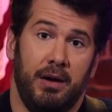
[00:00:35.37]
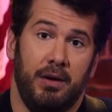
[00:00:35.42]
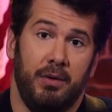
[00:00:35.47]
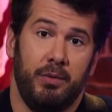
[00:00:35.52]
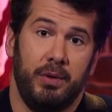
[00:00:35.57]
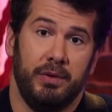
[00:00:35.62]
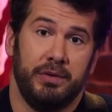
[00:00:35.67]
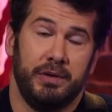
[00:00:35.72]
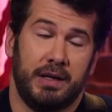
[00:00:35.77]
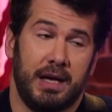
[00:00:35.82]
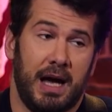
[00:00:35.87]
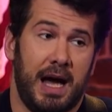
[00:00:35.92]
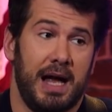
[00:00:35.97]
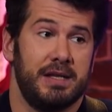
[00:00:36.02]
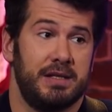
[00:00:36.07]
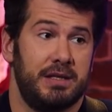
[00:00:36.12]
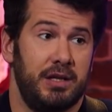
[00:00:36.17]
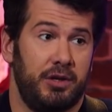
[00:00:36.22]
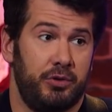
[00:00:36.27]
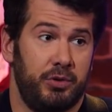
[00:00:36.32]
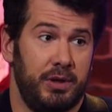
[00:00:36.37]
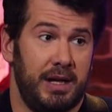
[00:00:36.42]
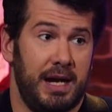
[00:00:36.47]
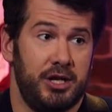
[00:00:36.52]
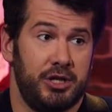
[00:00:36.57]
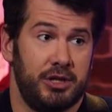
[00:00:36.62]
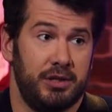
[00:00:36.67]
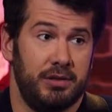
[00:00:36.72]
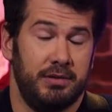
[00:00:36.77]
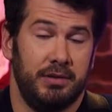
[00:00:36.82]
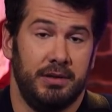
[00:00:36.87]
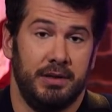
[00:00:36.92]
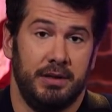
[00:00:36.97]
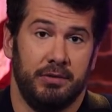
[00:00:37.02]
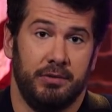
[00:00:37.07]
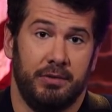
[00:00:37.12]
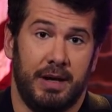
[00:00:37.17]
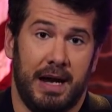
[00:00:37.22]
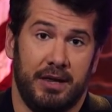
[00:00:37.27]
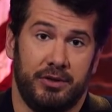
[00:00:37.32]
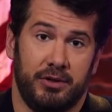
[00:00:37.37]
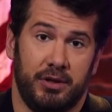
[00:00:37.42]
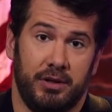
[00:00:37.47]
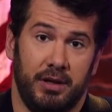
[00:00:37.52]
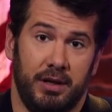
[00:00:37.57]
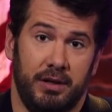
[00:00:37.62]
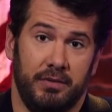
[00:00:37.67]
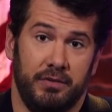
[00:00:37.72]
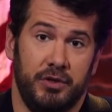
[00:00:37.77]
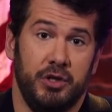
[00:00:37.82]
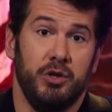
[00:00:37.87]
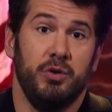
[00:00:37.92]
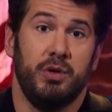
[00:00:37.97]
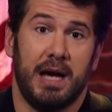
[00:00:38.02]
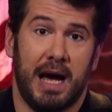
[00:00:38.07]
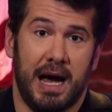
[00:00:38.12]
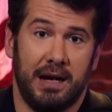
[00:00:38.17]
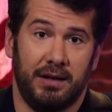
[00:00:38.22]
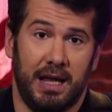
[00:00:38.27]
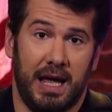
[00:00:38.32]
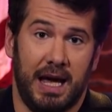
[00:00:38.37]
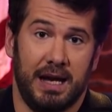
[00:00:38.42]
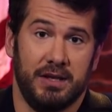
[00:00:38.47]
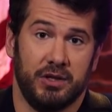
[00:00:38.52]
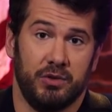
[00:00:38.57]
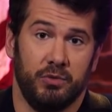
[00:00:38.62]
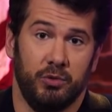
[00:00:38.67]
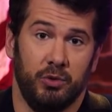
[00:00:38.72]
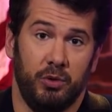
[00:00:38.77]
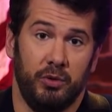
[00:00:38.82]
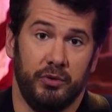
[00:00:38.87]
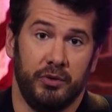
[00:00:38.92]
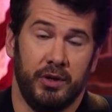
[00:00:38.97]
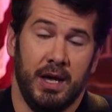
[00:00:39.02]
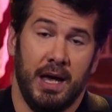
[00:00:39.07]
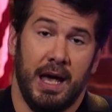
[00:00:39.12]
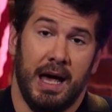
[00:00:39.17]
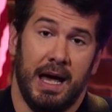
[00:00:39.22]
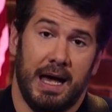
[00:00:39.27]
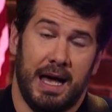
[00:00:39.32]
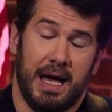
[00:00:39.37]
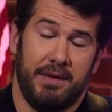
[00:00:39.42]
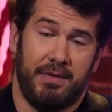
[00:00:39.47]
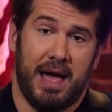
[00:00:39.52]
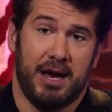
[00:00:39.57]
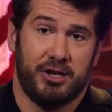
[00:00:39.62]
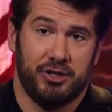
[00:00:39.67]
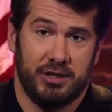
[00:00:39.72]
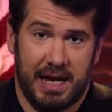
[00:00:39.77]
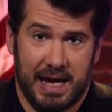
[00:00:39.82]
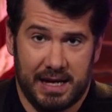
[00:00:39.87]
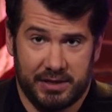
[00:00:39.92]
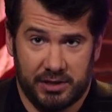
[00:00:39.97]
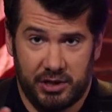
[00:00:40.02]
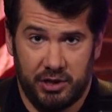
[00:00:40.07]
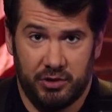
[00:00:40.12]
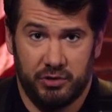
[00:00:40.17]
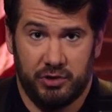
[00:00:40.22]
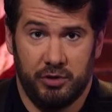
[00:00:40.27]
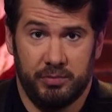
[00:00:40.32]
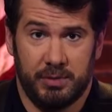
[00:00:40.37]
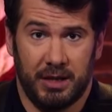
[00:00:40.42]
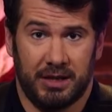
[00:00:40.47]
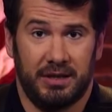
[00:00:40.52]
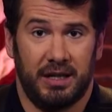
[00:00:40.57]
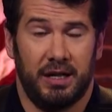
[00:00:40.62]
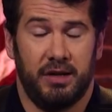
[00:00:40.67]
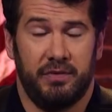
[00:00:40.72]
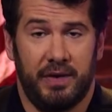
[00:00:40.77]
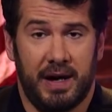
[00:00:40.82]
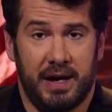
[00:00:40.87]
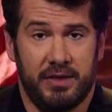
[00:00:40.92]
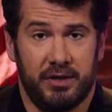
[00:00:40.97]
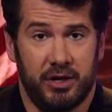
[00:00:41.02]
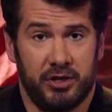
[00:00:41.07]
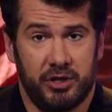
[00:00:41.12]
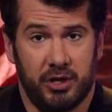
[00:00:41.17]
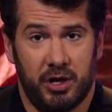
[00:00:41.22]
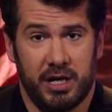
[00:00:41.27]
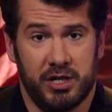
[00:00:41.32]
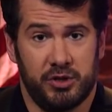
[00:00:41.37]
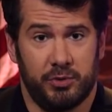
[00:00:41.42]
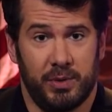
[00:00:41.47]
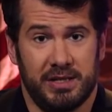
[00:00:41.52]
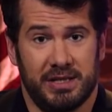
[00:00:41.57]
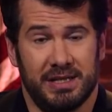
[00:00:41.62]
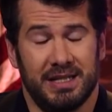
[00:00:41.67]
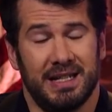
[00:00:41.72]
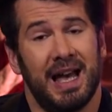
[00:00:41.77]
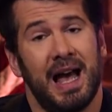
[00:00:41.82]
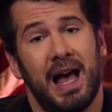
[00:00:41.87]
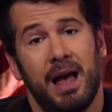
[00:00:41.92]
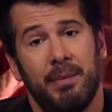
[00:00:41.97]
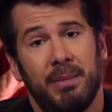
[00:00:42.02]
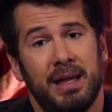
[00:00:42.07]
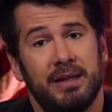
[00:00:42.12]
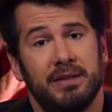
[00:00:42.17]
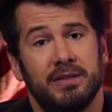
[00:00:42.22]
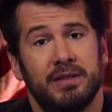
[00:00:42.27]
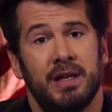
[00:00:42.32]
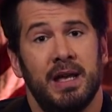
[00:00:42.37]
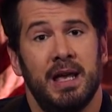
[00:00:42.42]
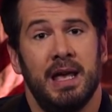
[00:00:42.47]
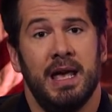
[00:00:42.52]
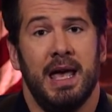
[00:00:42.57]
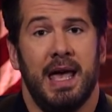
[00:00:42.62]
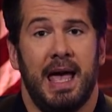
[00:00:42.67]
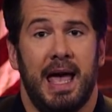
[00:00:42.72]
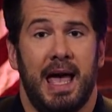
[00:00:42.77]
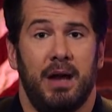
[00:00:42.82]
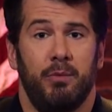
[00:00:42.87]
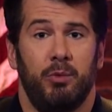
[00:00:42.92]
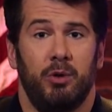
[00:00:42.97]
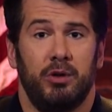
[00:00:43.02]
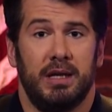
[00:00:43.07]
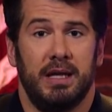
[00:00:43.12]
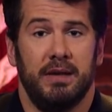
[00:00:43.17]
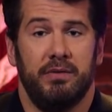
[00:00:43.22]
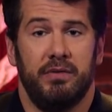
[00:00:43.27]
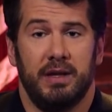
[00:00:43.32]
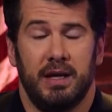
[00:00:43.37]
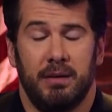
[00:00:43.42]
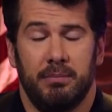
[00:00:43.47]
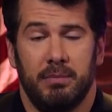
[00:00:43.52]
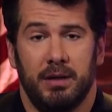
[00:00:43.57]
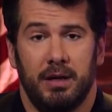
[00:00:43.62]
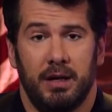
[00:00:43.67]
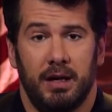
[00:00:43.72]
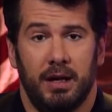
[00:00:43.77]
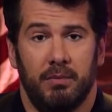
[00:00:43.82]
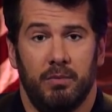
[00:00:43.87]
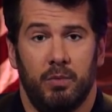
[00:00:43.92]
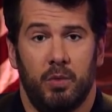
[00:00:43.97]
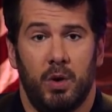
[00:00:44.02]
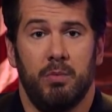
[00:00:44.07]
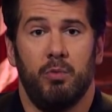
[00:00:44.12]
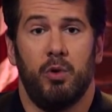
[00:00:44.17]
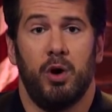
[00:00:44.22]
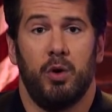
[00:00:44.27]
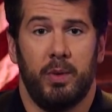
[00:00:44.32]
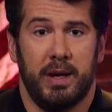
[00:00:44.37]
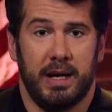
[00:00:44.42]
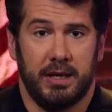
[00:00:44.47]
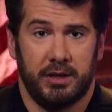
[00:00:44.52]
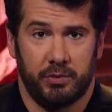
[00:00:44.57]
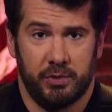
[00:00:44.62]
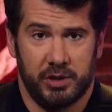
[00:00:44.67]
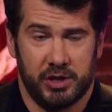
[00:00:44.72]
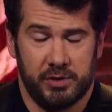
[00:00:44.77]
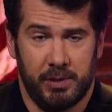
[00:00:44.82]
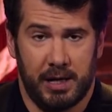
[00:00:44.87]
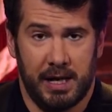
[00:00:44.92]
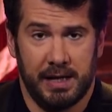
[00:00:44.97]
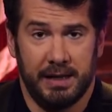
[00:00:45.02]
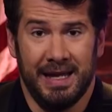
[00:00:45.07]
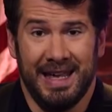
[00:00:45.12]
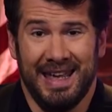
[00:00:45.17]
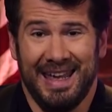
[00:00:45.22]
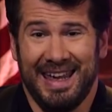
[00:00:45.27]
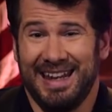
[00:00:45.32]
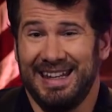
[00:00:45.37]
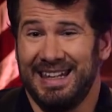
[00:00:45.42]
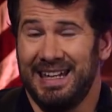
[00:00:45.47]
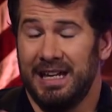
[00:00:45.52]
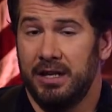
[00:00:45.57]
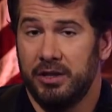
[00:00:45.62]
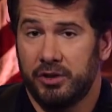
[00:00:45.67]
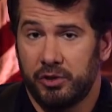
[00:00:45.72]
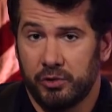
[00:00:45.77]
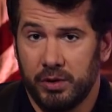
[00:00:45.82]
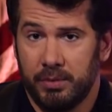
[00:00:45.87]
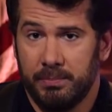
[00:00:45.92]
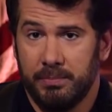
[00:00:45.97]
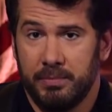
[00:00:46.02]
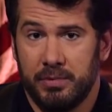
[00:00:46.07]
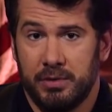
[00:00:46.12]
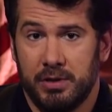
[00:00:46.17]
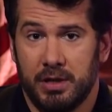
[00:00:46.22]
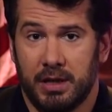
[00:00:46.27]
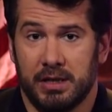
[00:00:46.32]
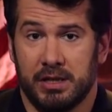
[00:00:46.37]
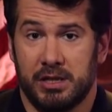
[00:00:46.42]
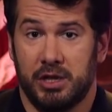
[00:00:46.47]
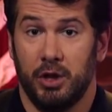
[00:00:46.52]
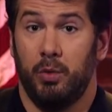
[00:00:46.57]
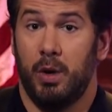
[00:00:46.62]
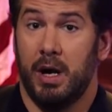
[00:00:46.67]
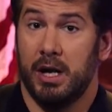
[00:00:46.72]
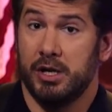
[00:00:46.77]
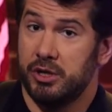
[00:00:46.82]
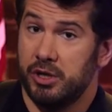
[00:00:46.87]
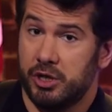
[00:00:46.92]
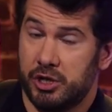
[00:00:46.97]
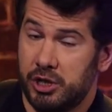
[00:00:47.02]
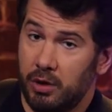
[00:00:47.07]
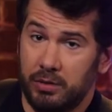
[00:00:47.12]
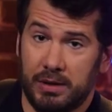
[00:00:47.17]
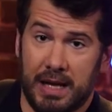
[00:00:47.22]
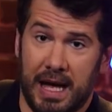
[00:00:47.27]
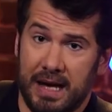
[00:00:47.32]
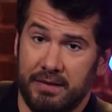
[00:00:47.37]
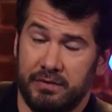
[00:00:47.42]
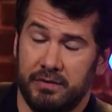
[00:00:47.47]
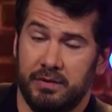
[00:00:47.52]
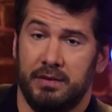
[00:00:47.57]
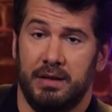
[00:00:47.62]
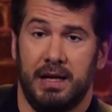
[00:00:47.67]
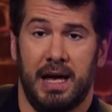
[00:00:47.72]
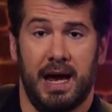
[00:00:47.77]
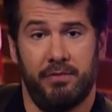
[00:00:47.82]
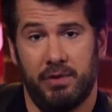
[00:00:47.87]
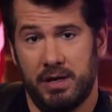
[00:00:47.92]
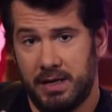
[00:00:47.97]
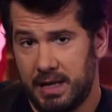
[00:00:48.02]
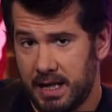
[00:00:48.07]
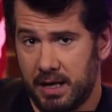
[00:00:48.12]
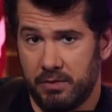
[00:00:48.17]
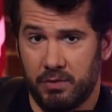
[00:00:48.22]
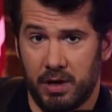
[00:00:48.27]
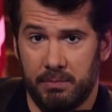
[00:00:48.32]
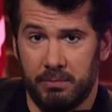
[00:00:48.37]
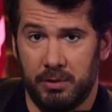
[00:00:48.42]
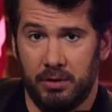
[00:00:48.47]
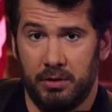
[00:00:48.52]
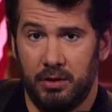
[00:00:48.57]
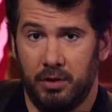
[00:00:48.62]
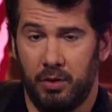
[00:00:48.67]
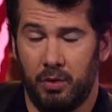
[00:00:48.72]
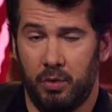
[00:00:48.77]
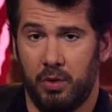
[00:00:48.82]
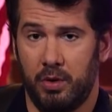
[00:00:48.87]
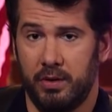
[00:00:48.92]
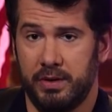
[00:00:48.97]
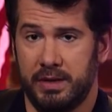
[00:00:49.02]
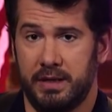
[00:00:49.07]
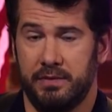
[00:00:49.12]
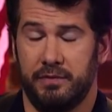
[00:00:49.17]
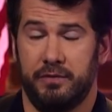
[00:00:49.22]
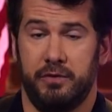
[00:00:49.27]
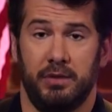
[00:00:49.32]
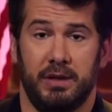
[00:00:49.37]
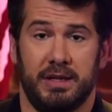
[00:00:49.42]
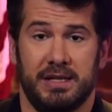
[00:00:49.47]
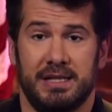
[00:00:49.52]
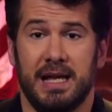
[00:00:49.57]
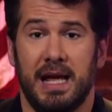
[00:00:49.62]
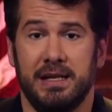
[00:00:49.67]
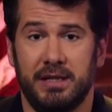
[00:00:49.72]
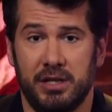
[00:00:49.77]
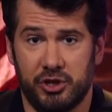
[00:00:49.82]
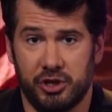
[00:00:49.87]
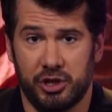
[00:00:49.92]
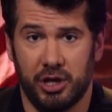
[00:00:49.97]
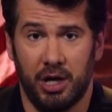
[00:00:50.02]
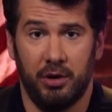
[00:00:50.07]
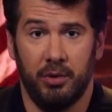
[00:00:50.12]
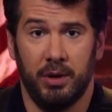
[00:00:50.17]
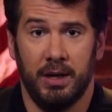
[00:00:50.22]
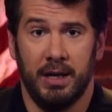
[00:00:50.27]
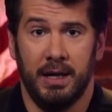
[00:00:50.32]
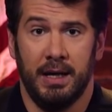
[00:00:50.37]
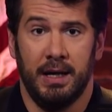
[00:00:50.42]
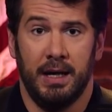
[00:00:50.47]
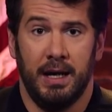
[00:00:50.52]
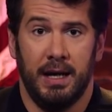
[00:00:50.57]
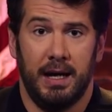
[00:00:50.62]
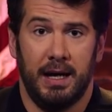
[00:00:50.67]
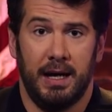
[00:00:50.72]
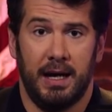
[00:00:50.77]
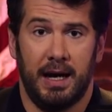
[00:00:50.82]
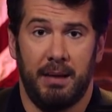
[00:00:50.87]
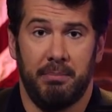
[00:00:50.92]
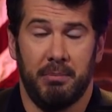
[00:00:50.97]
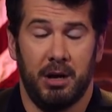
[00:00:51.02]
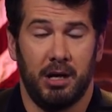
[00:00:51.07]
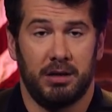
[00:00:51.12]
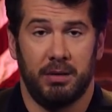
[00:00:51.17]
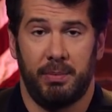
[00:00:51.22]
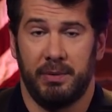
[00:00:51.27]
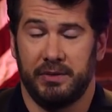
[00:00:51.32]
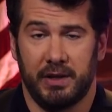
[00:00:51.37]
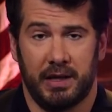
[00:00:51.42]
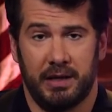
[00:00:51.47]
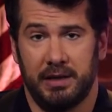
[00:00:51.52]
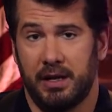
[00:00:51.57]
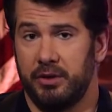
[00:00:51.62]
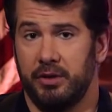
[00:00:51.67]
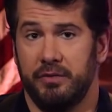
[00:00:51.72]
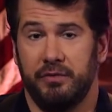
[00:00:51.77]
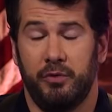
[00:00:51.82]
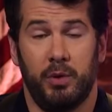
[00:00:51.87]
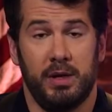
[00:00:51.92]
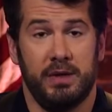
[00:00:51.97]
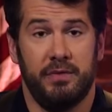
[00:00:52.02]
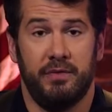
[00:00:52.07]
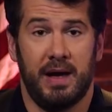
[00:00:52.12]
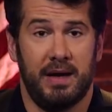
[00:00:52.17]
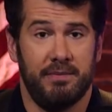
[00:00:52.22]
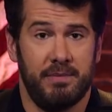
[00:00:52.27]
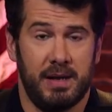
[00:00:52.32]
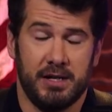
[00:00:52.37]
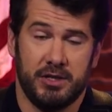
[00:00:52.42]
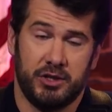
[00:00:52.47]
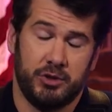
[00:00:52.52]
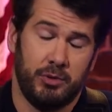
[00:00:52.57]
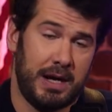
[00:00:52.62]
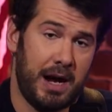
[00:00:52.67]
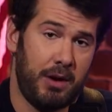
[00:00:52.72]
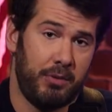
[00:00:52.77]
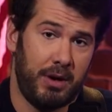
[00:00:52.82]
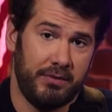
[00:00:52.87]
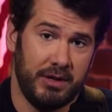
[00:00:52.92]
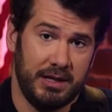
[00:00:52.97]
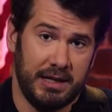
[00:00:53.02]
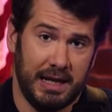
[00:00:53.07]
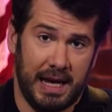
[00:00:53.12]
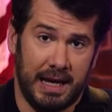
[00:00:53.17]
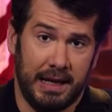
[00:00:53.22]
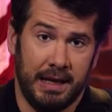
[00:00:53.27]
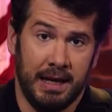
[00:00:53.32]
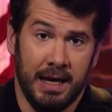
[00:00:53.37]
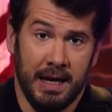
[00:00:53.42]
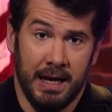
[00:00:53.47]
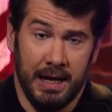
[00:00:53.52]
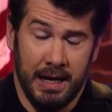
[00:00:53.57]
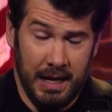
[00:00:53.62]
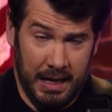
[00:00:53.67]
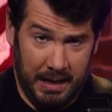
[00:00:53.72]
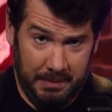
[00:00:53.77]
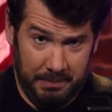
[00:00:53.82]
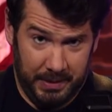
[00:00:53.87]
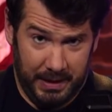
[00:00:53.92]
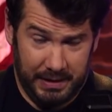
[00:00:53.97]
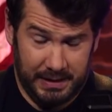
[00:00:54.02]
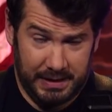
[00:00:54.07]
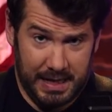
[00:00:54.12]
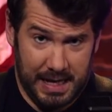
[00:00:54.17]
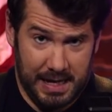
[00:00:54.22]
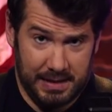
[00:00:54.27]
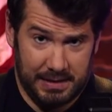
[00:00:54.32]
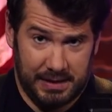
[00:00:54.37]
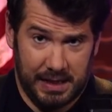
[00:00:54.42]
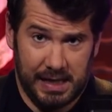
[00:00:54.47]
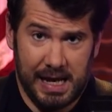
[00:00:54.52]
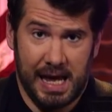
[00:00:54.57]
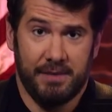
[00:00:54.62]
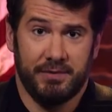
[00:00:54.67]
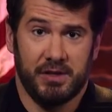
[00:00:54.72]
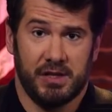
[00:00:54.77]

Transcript: with the constant creation, rather, of new guidelines and rules, I've actually asked YouTube to clarify their attorney's recent comments, and we'll give them one more week to respond. In the interim, you can still watch the show live every day on Rumble, or the full extended show on Mug Club. It's like another 45 minutes to an hour every day. But today I've